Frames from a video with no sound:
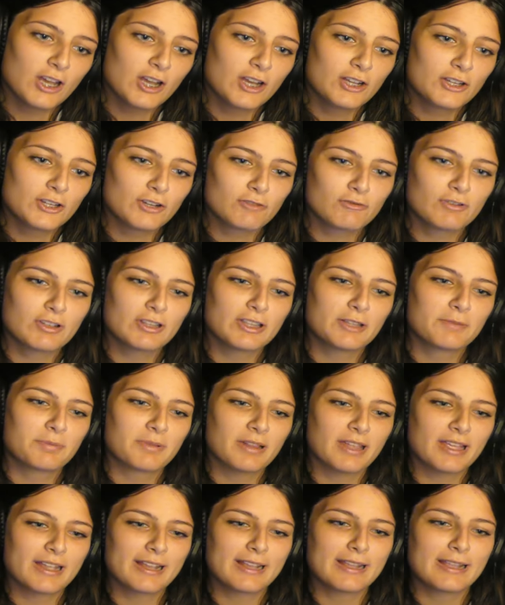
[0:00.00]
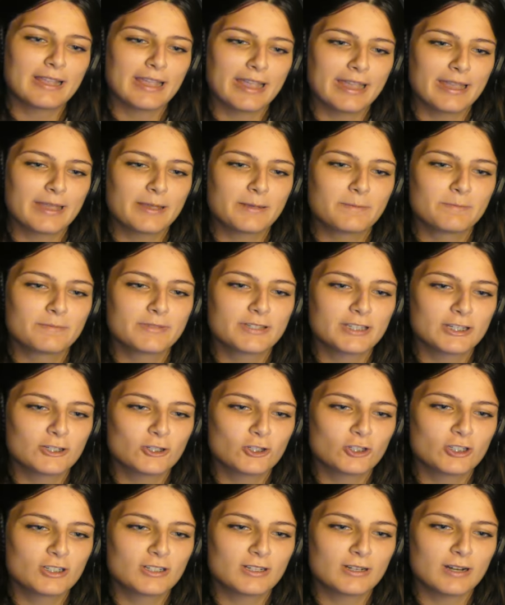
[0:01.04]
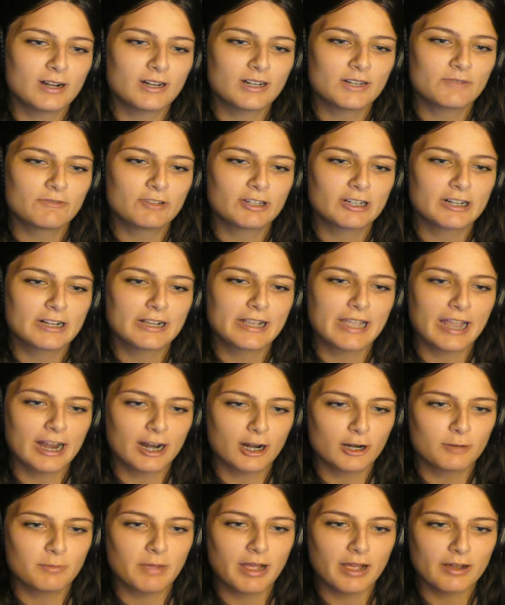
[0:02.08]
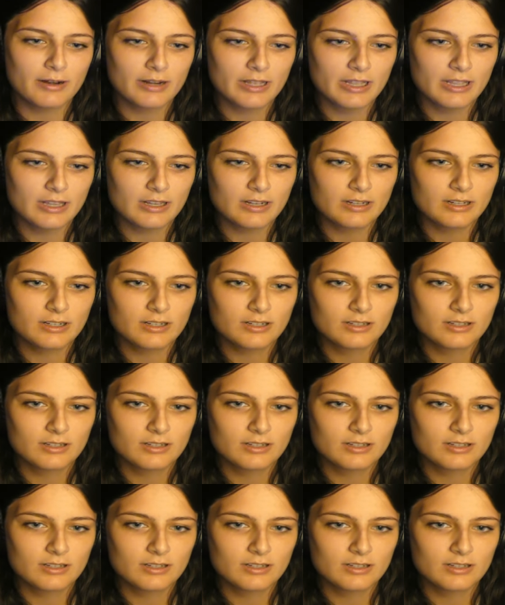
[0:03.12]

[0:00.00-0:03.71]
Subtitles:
You're really playing games and just not even gonna care about it?